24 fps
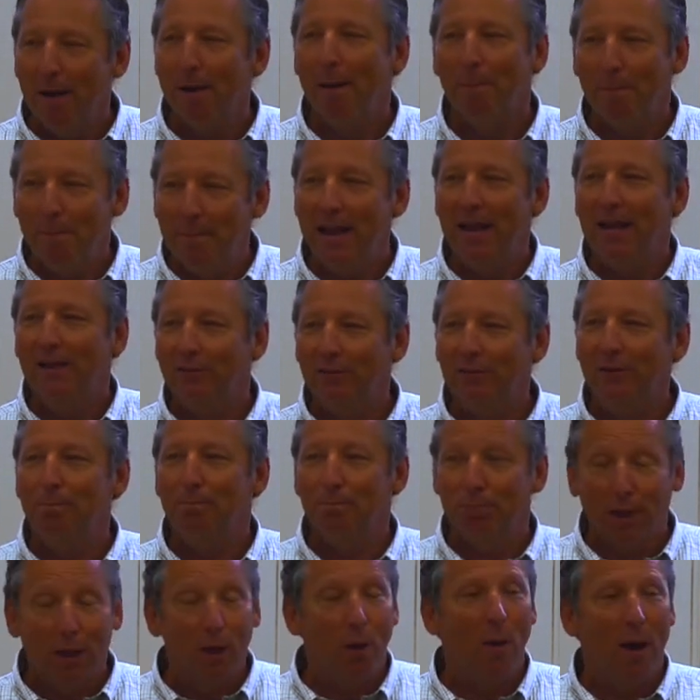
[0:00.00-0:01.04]
amazing
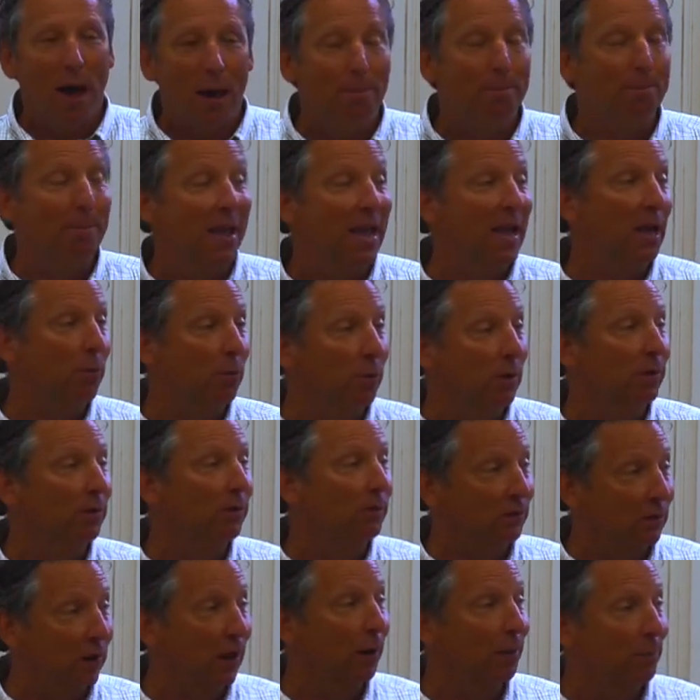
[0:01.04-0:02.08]
blowout banquet
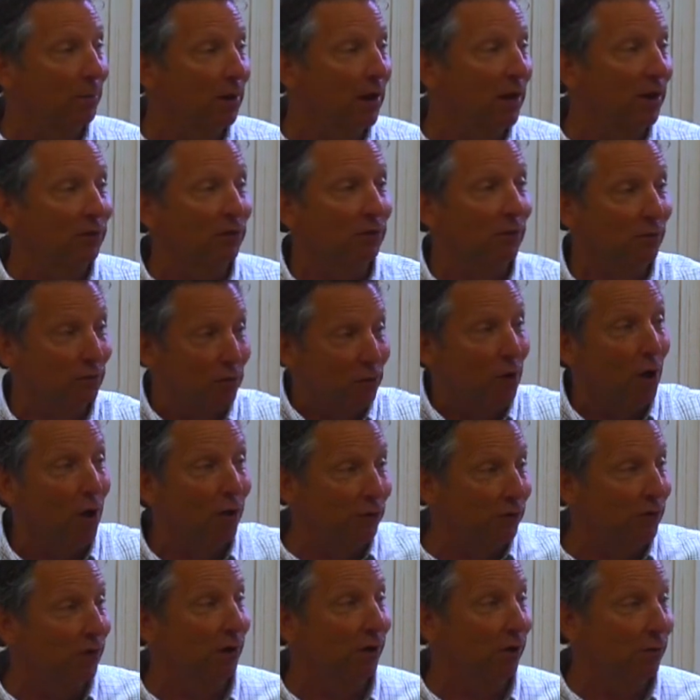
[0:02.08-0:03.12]
celebration for all
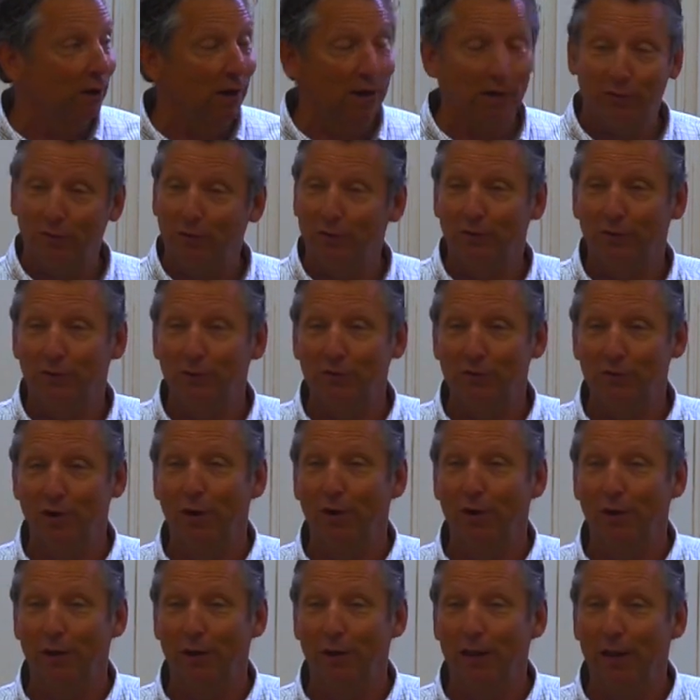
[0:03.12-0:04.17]
generations to
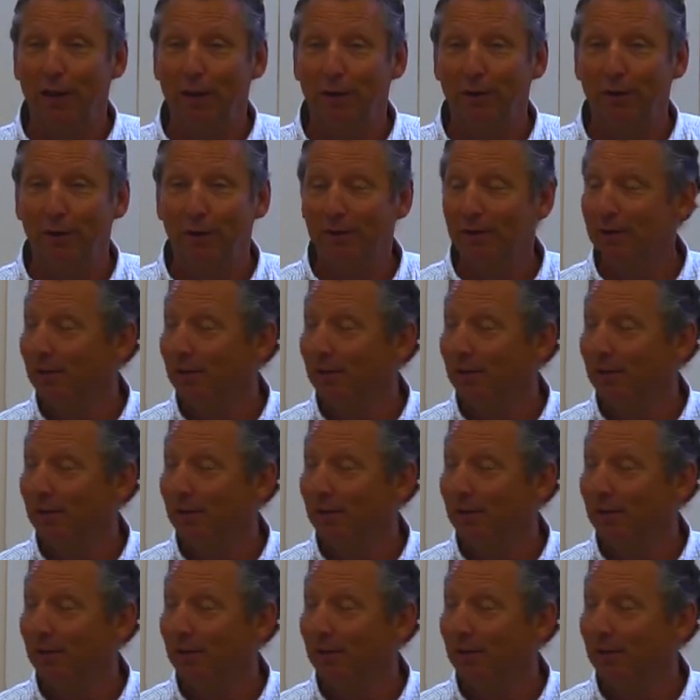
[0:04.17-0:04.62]
share together.